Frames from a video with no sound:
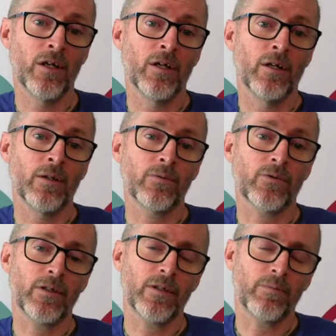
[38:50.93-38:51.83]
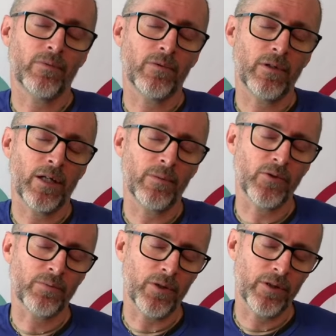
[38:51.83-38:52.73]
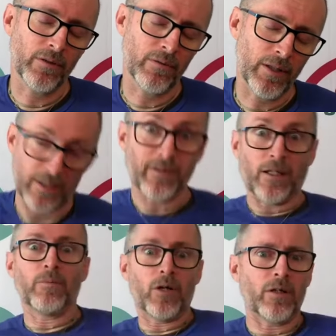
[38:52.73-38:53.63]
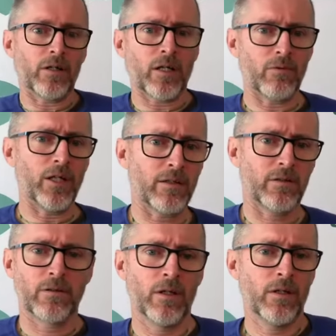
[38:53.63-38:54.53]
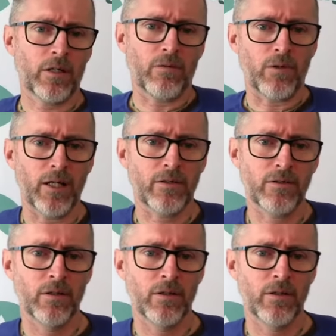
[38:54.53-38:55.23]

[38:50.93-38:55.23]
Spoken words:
I'll see the animal's body will relax and they might go, I can't relax.